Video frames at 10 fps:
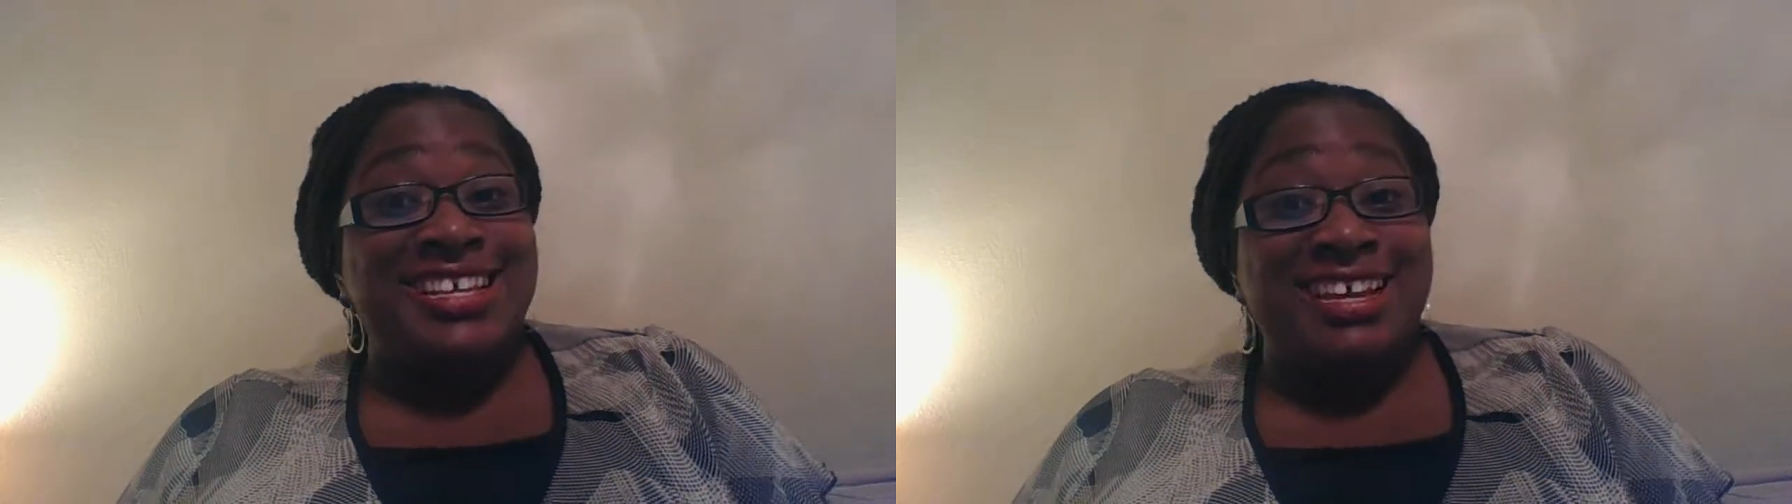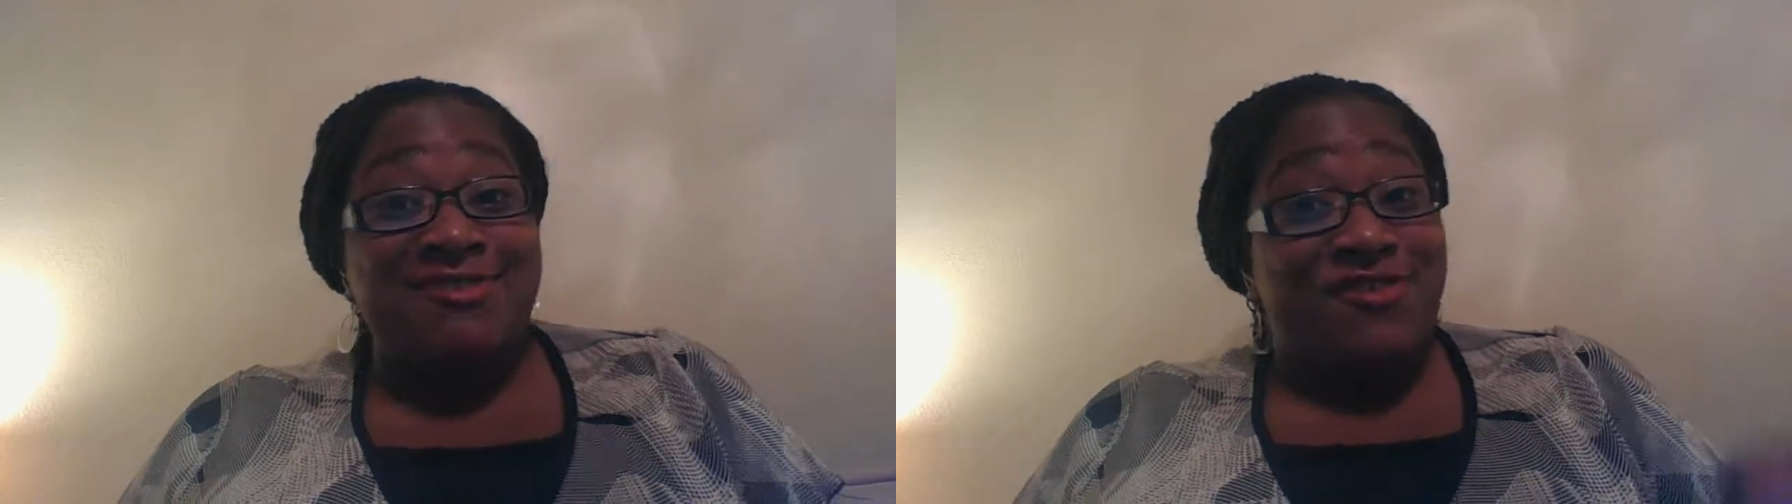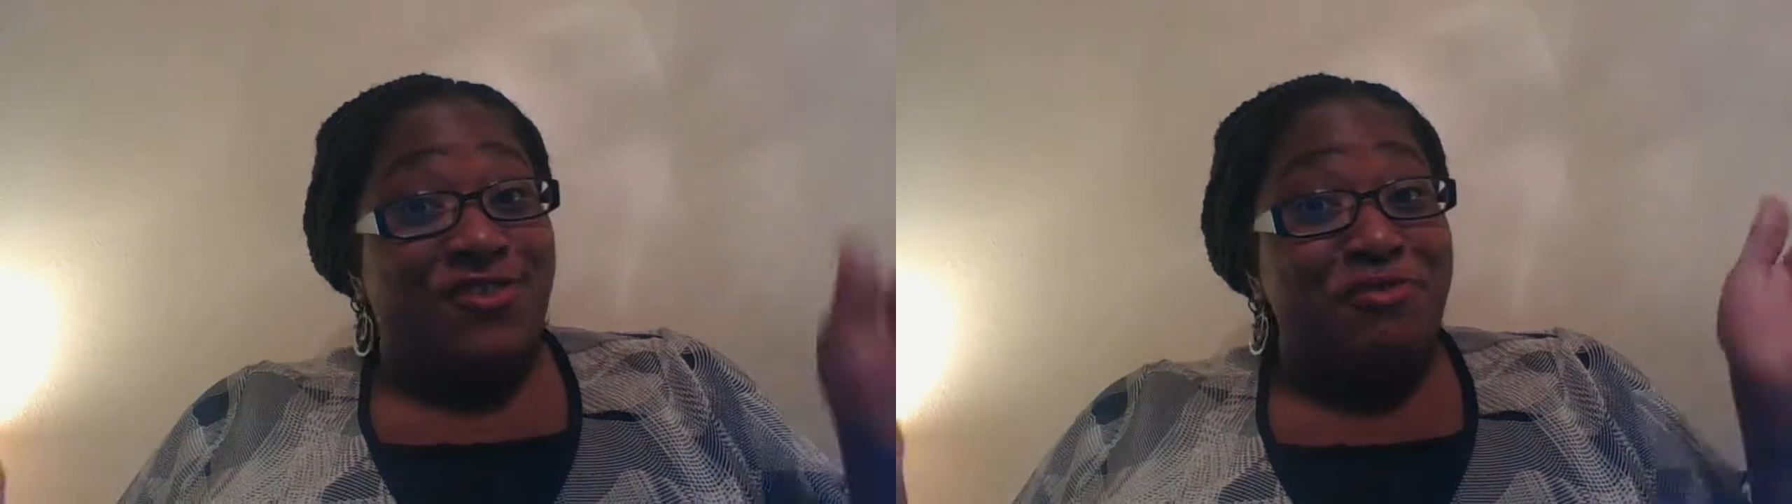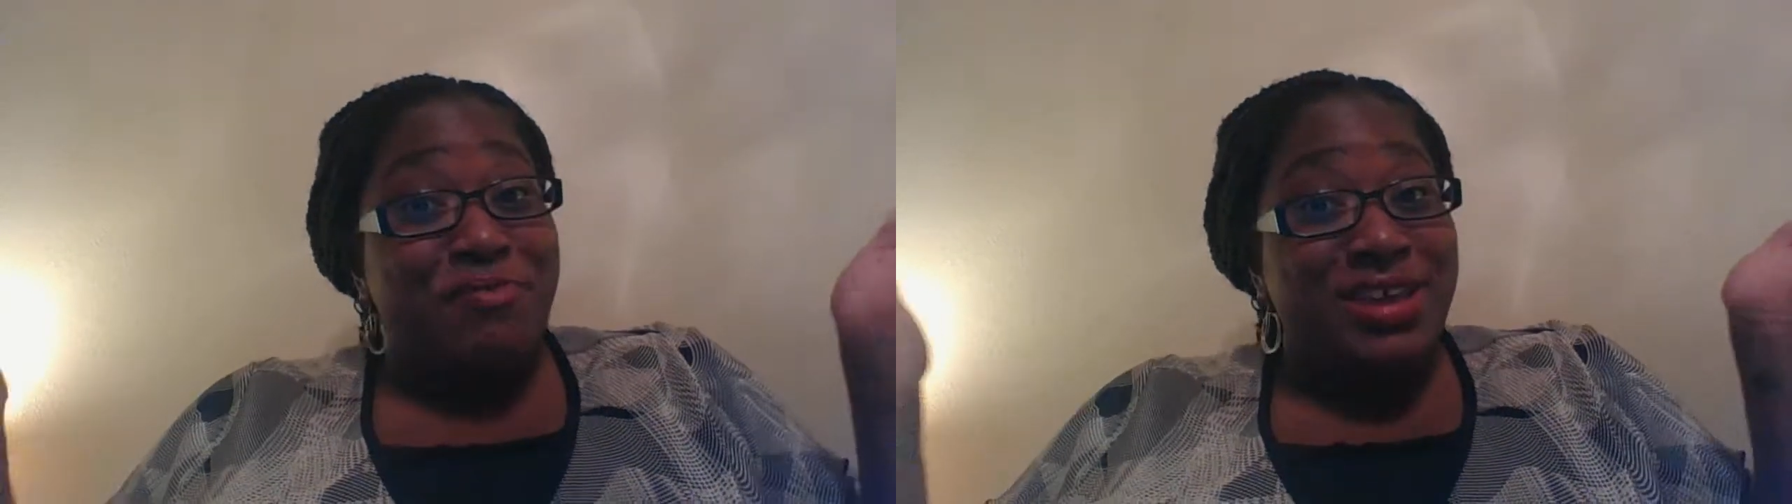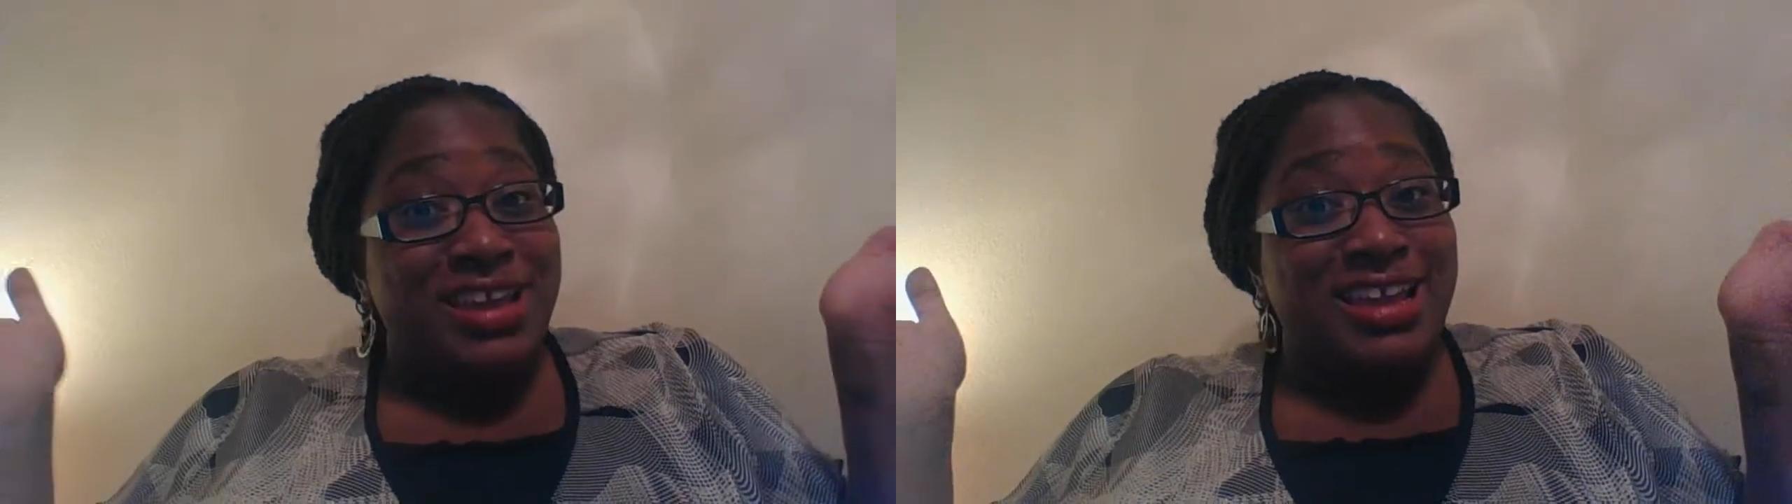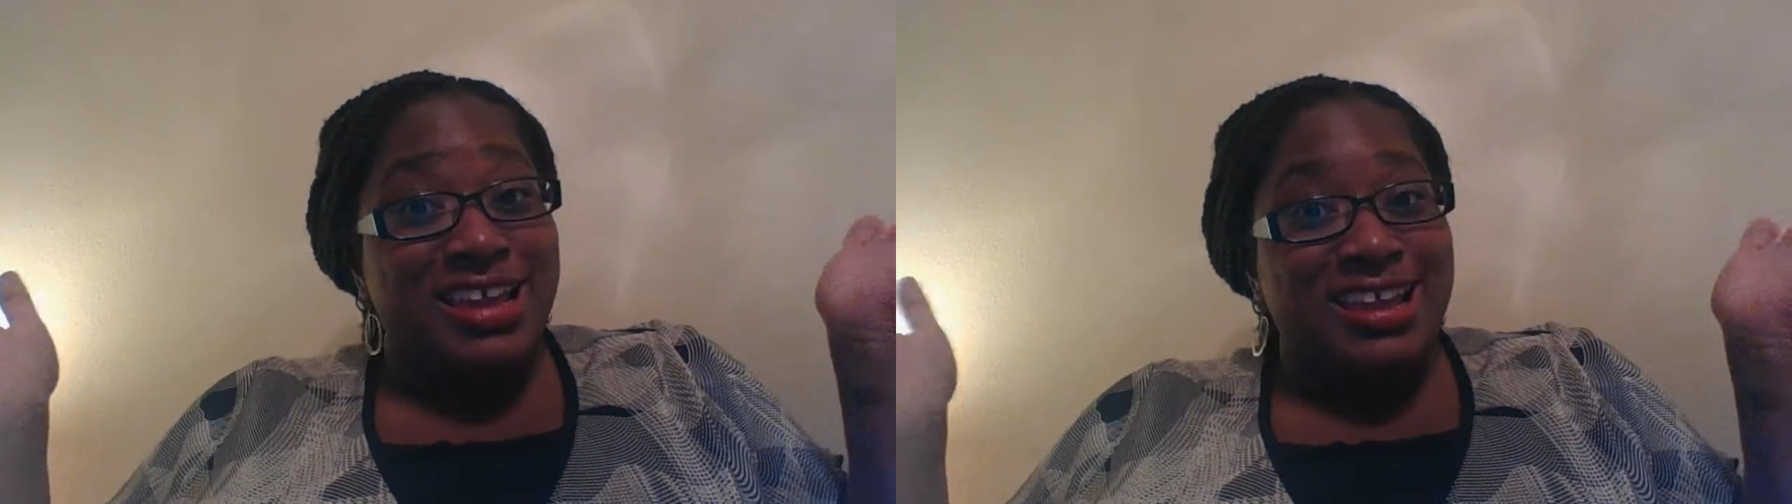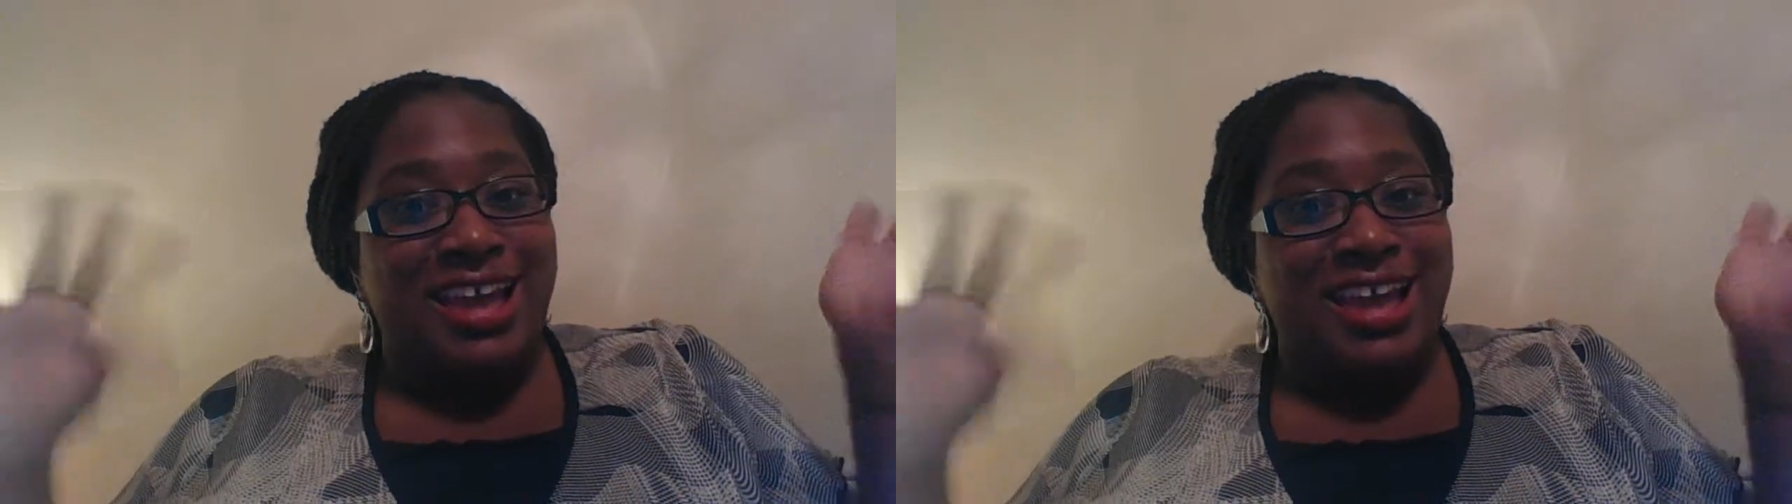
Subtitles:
it for me.